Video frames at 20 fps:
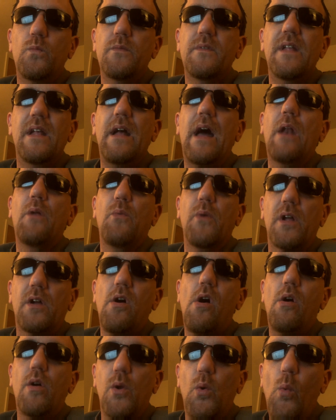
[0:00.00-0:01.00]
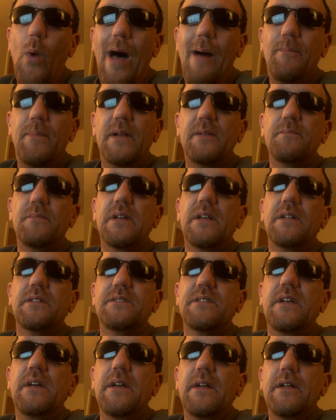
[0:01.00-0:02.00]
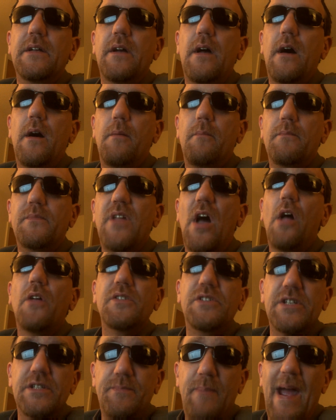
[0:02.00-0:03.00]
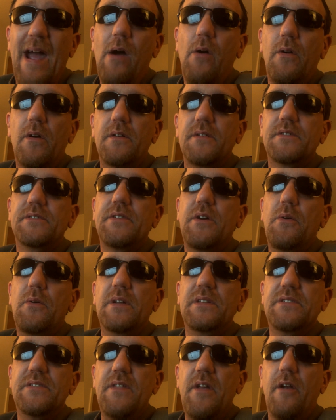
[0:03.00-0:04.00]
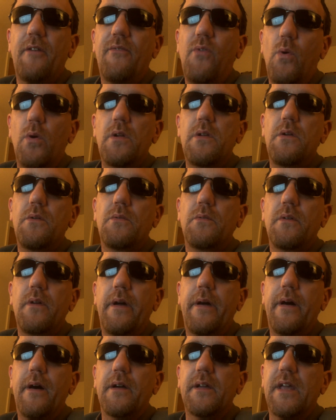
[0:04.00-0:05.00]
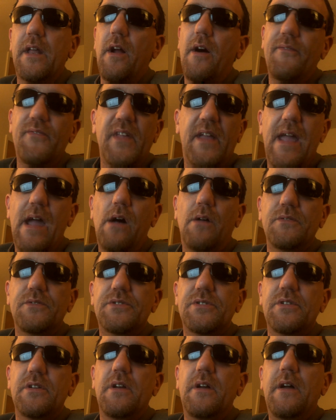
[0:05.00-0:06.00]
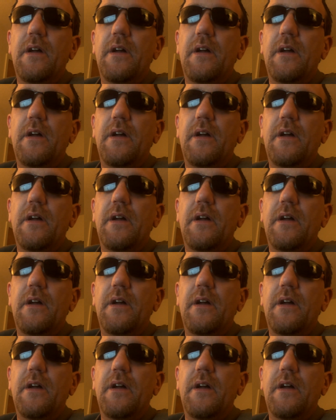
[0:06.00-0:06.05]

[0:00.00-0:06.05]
I don't want to call it a weapon, but it's knowledge is power. So it's there for you. Get off the couch.